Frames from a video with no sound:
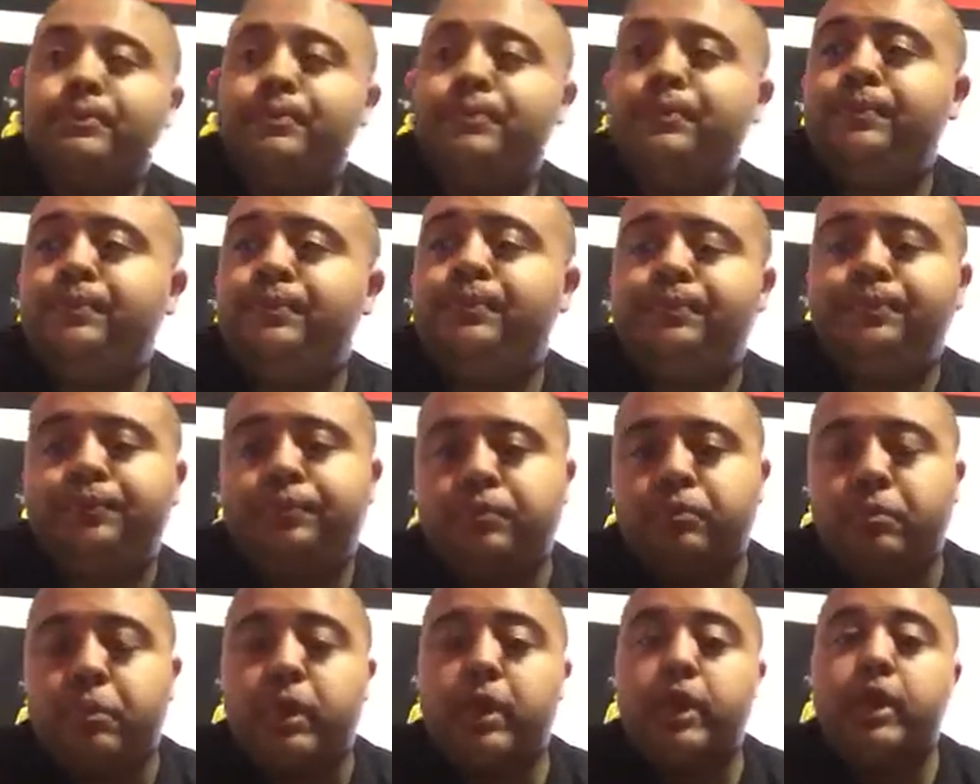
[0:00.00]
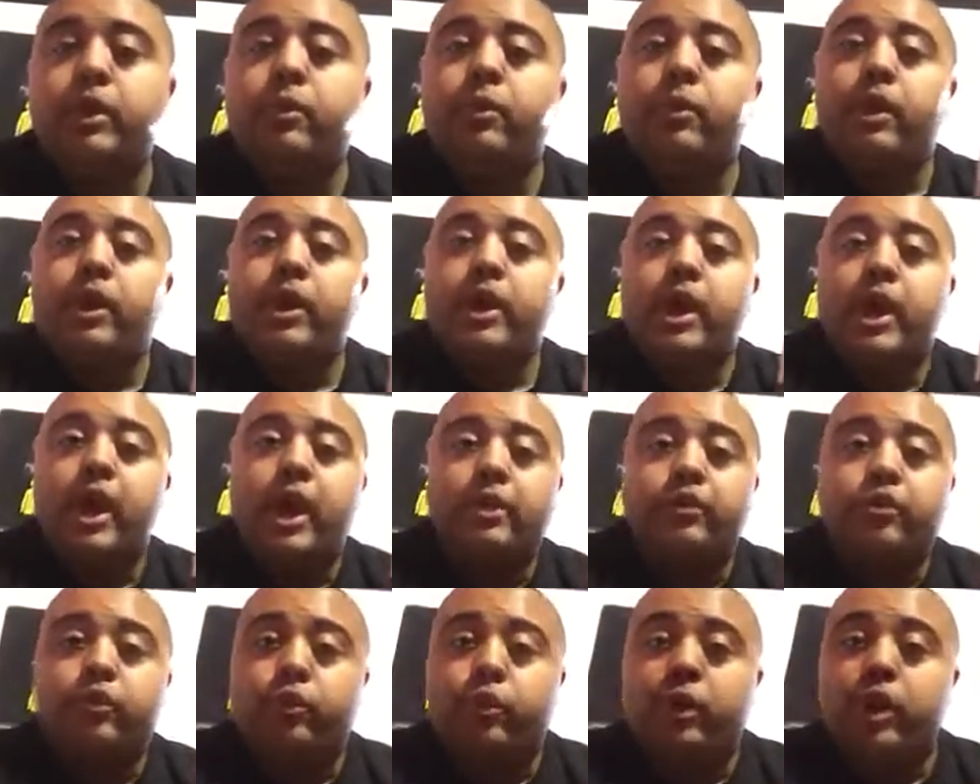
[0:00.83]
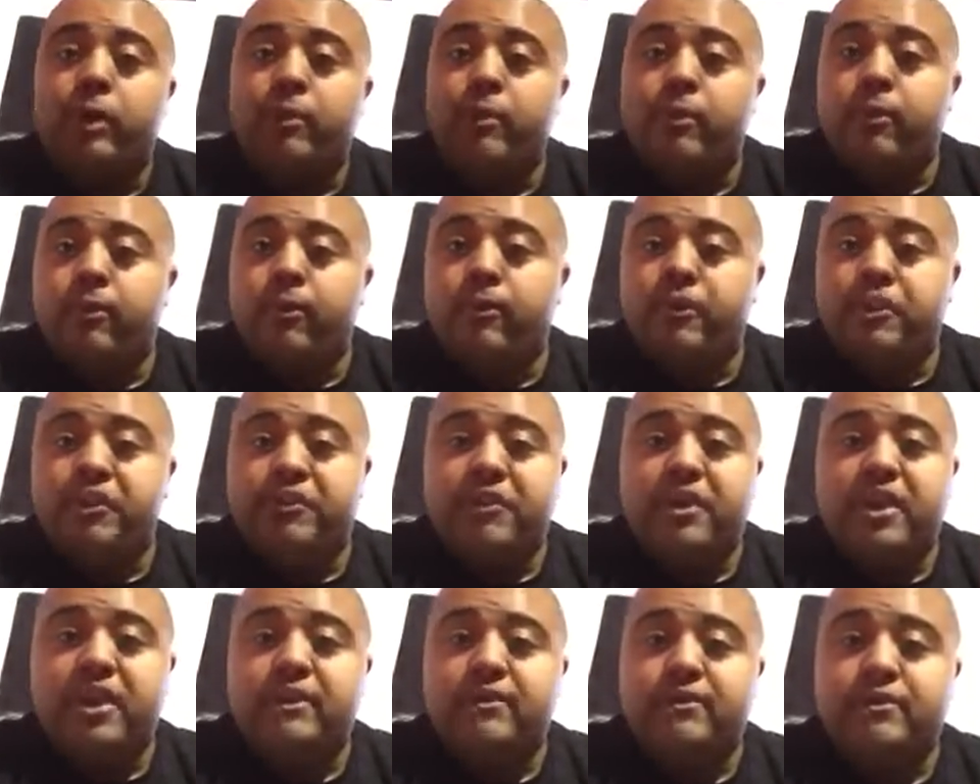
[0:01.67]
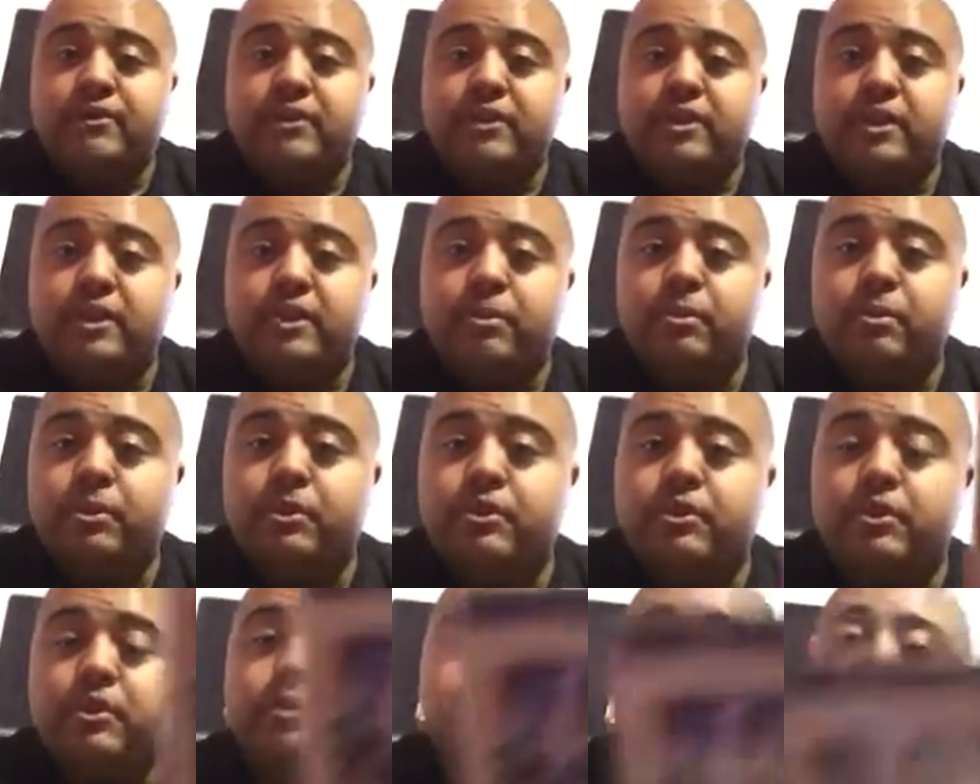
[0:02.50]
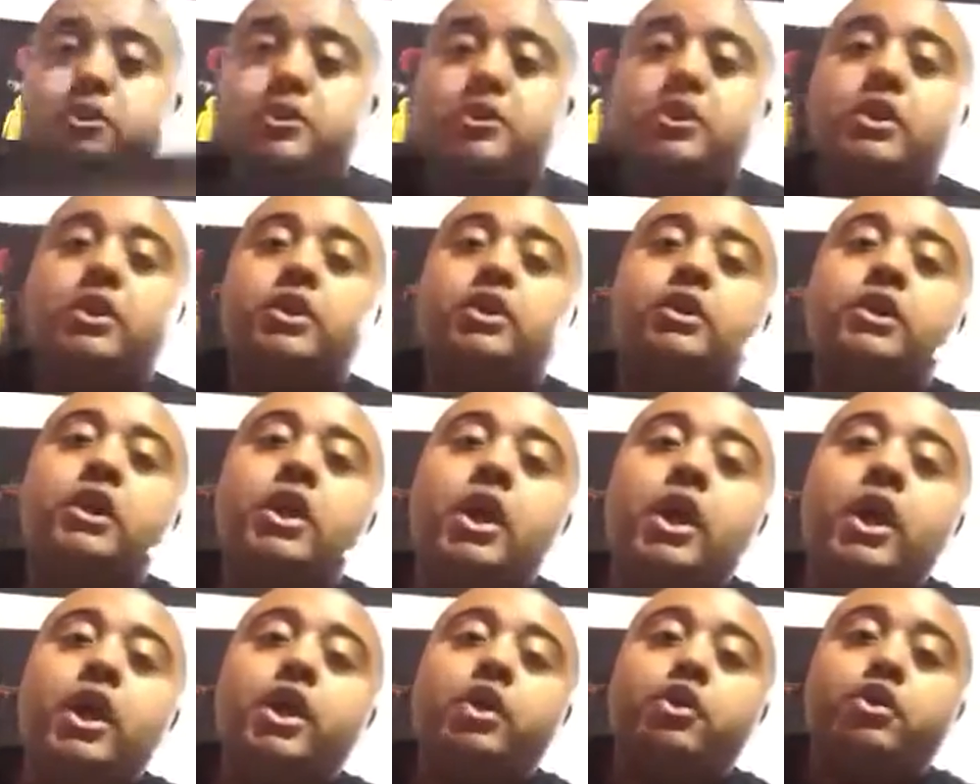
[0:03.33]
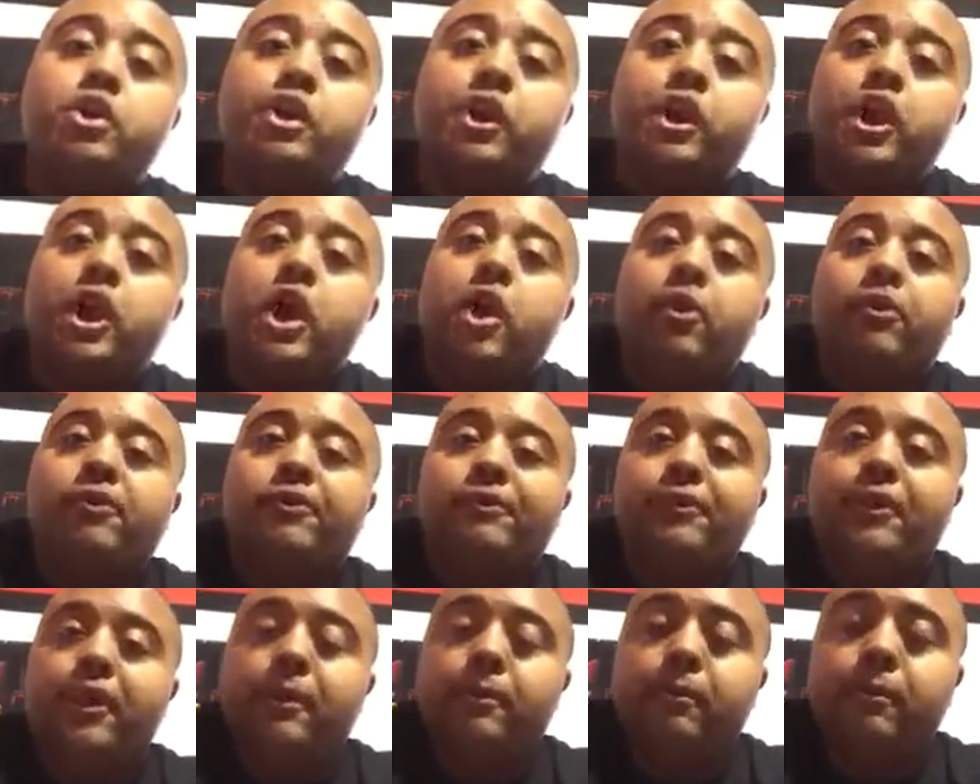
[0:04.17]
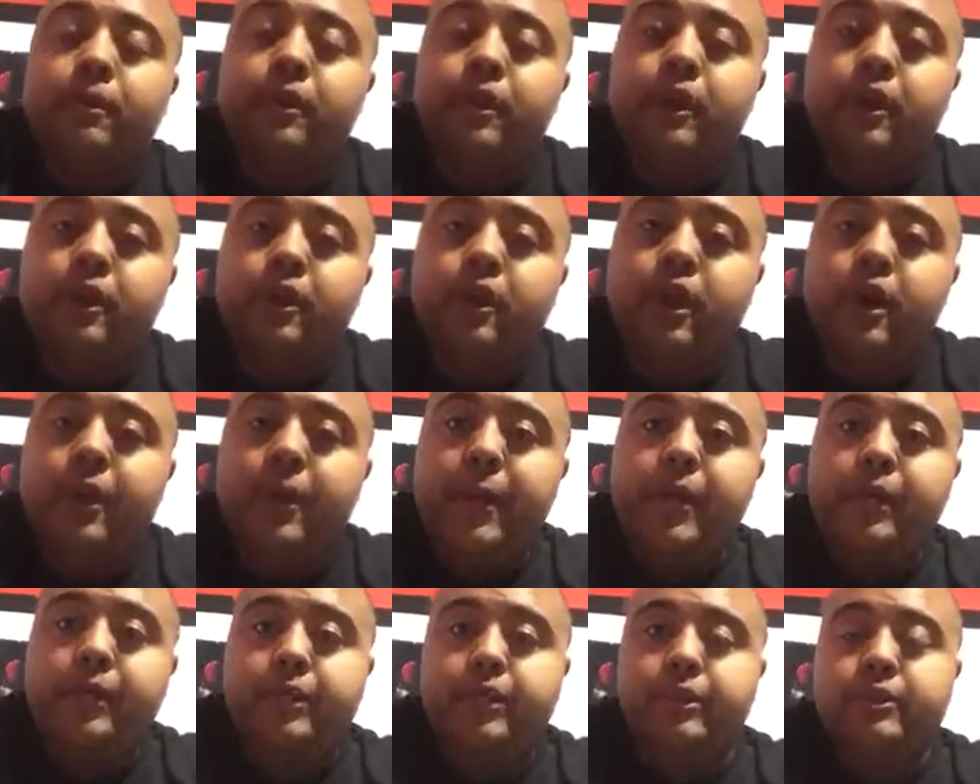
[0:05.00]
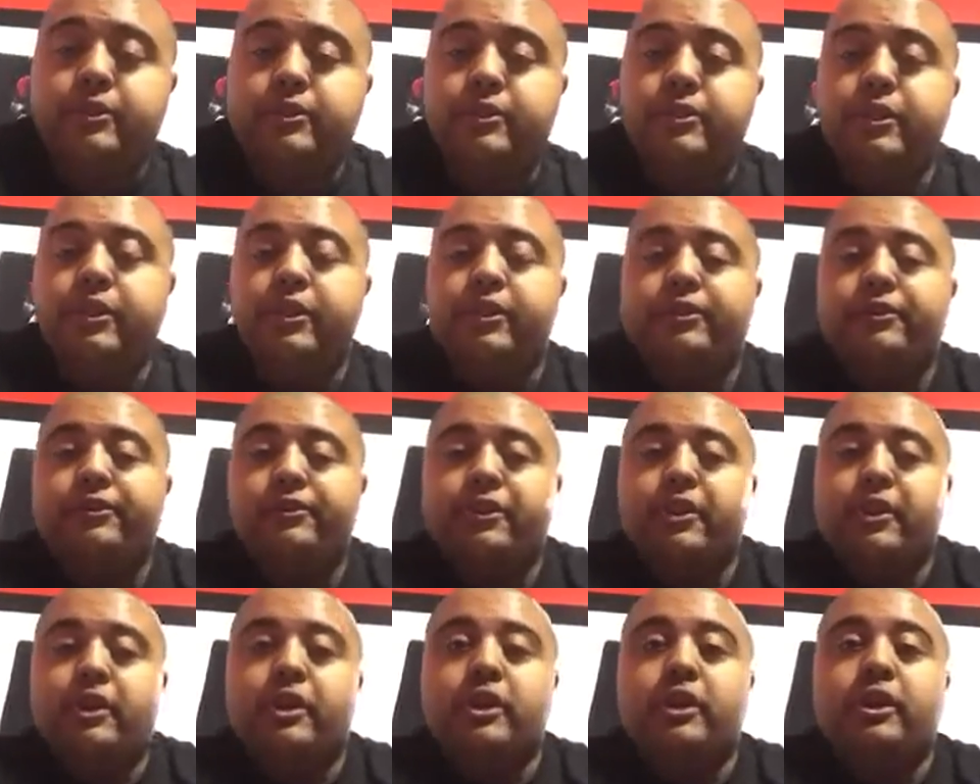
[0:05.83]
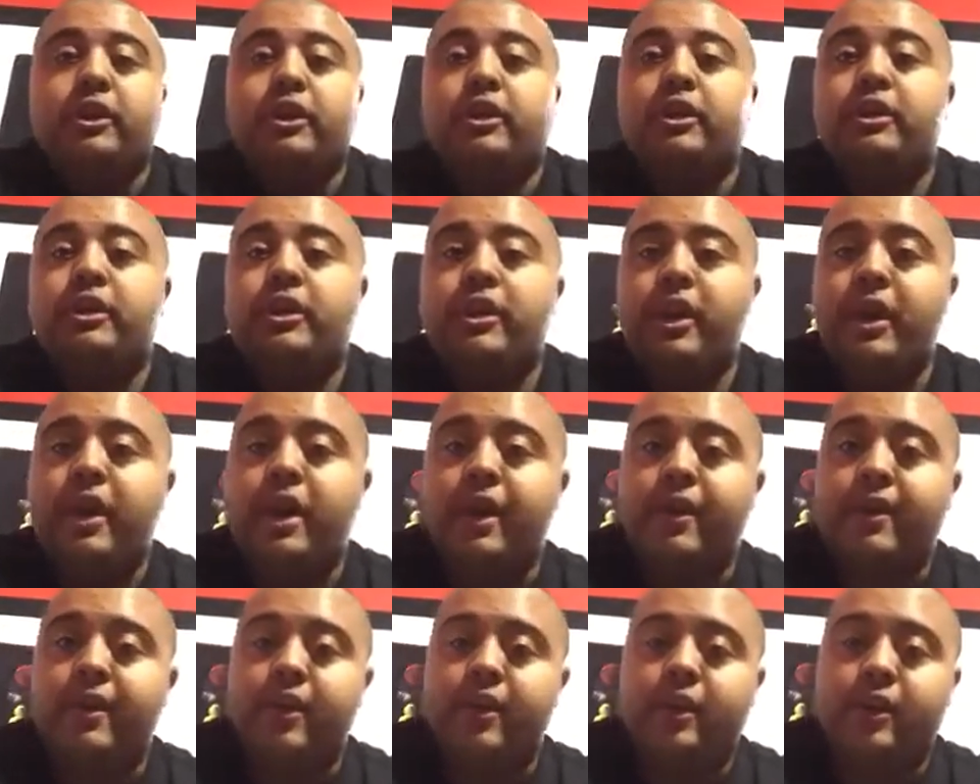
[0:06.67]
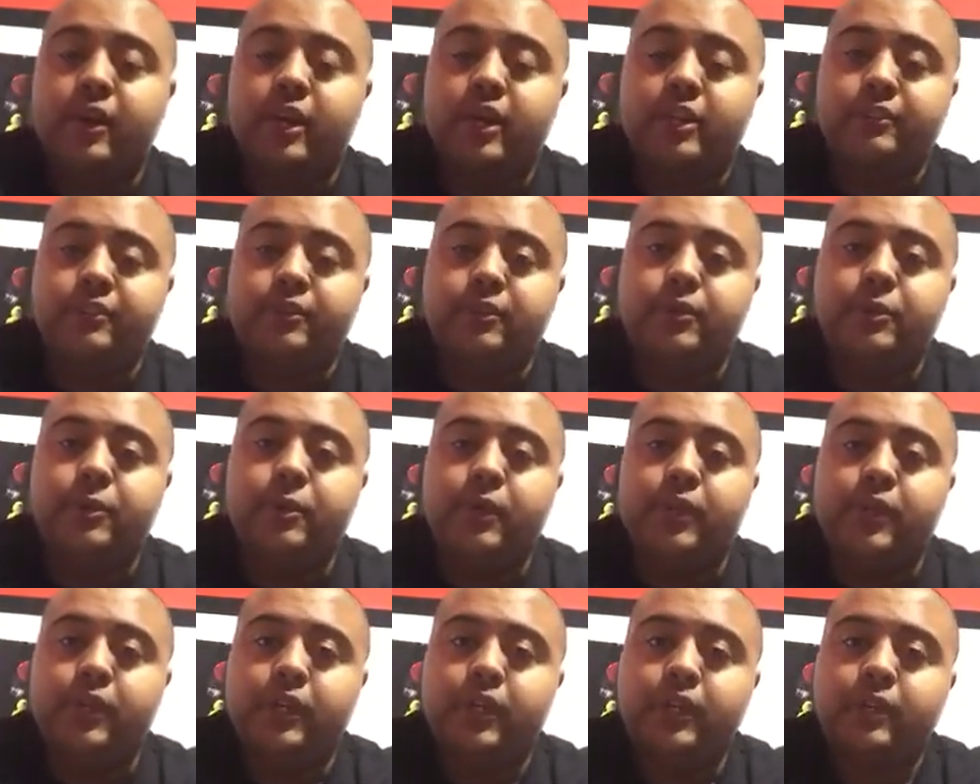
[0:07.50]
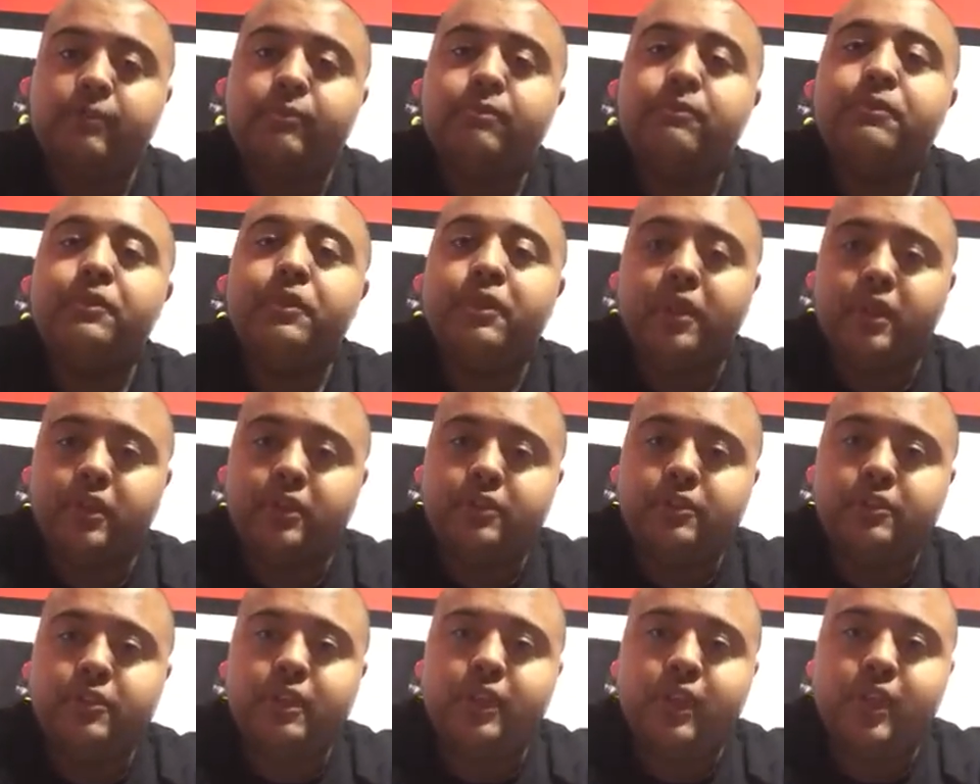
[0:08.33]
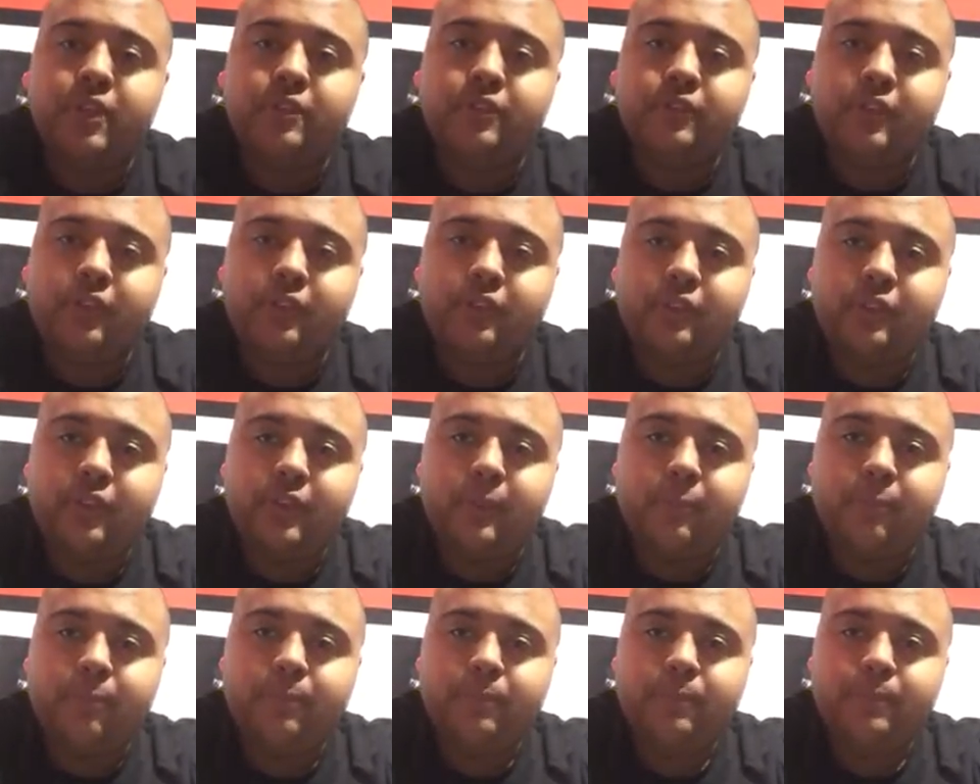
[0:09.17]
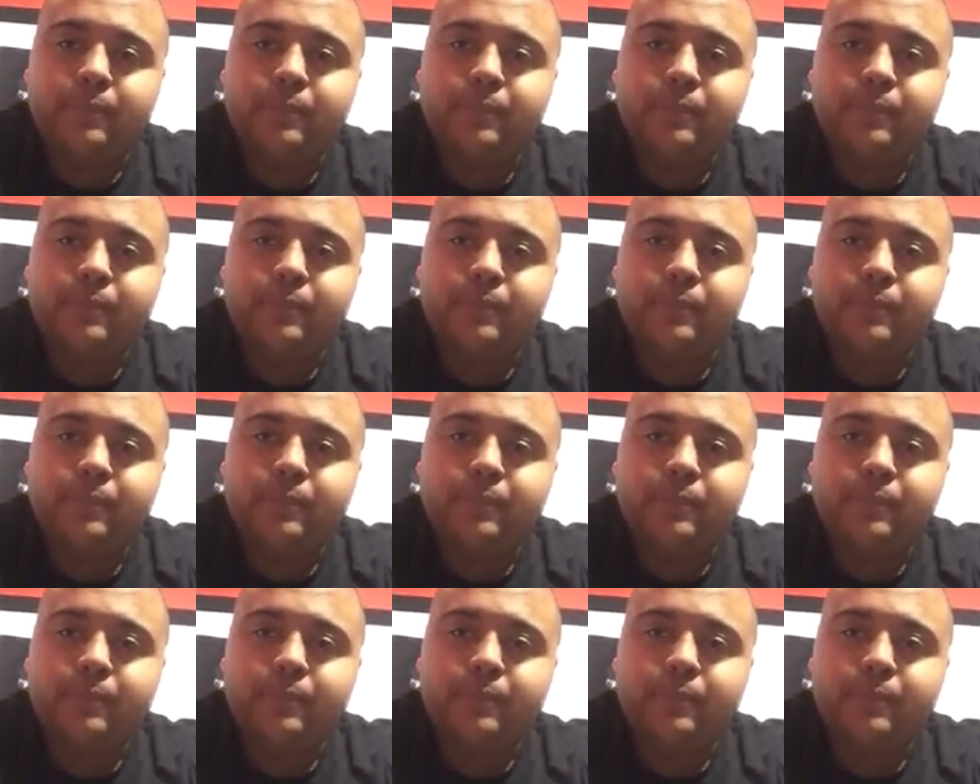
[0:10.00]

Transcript: But anyway, yeah, it's a great movie. If you haven't seen it, please go see it. Check it out with family, all that good stuff. And yeah, thank you guys for tuning in. I'll see you guys next time.